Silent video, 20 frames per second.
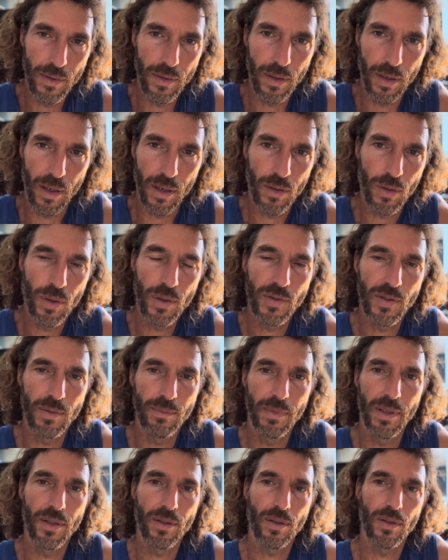A Course in
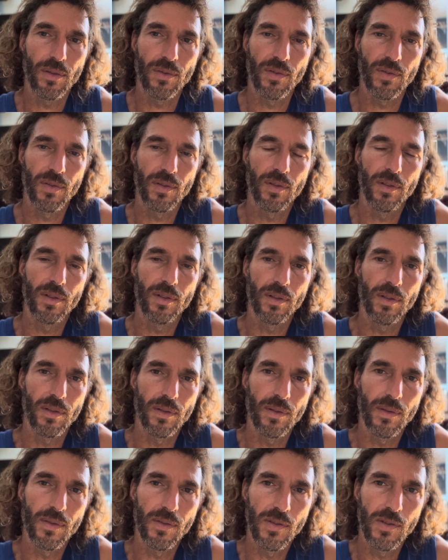Miracles
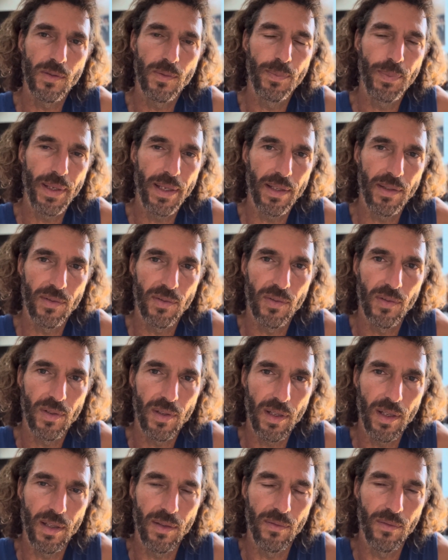speaks
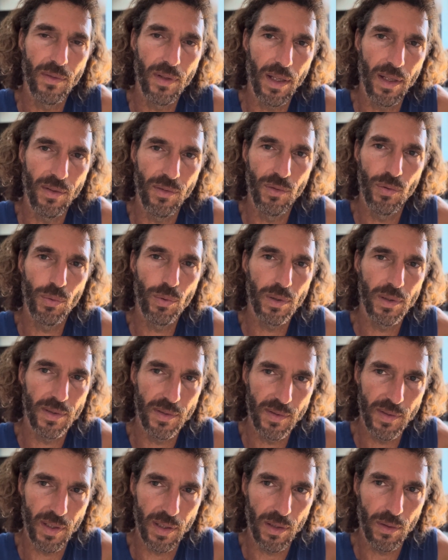in
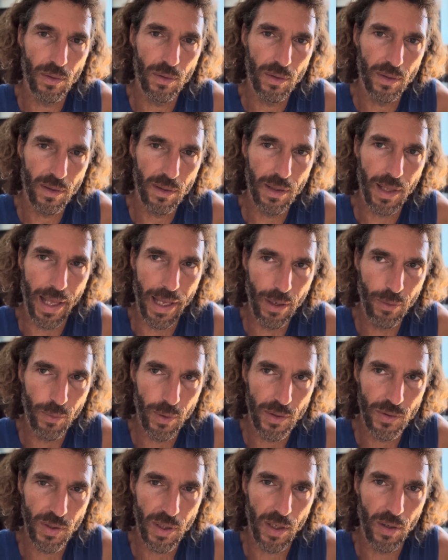dualistic
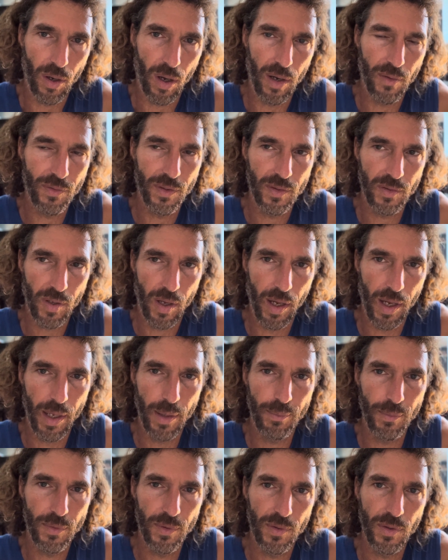language, and
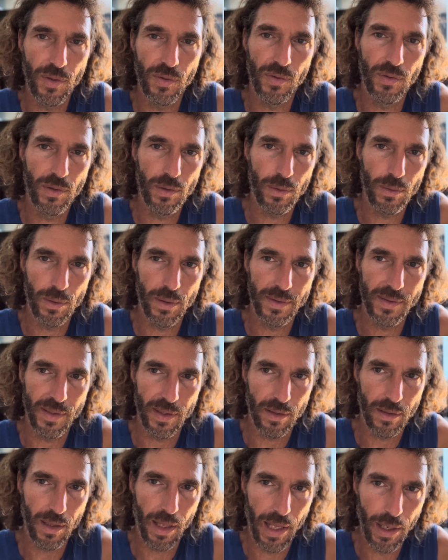oftentimes use
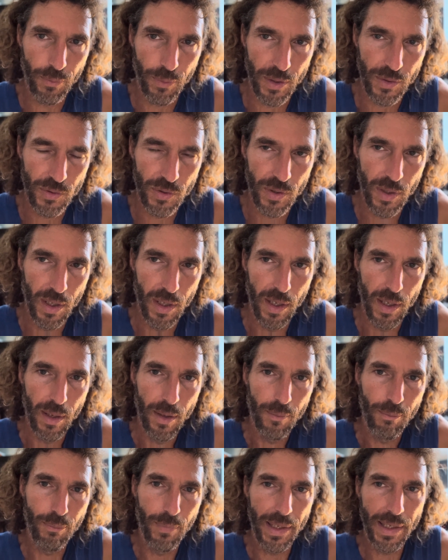dualistic language,
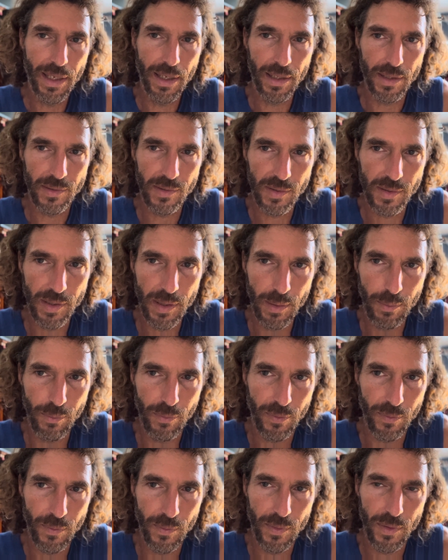making it
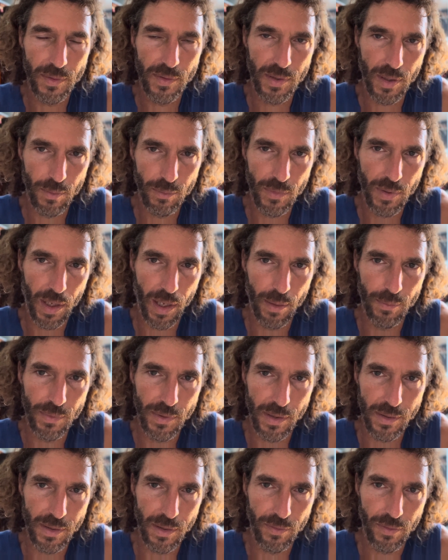seem sometimes
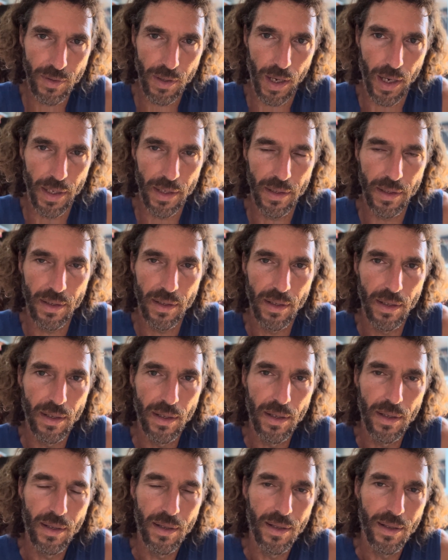as if God
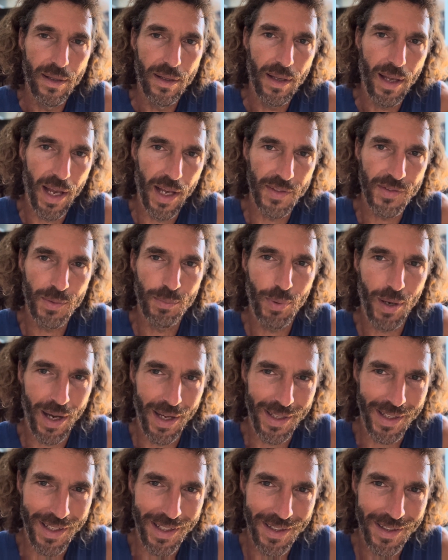has a
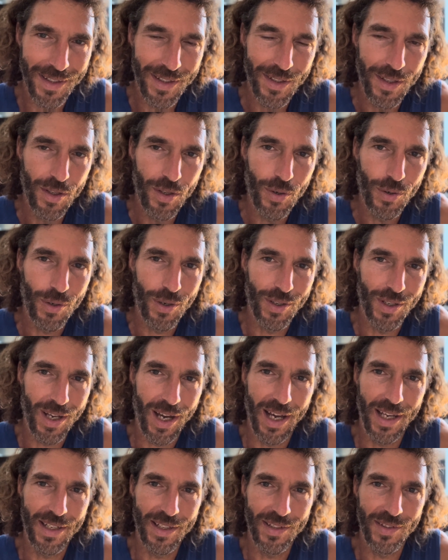body or
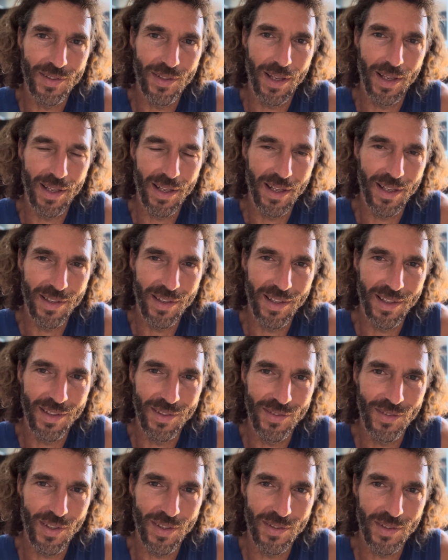God is
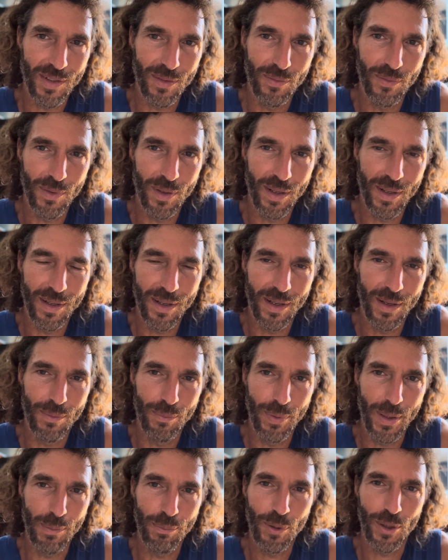just a
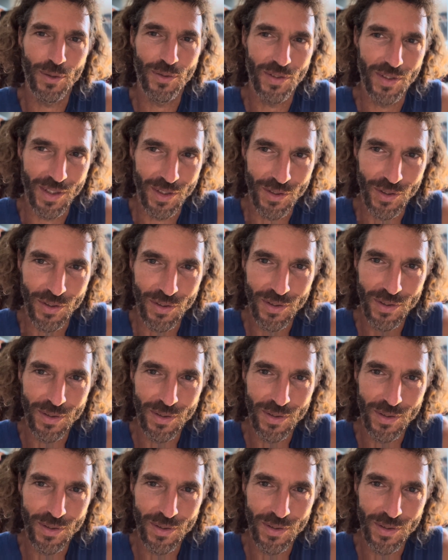big personage.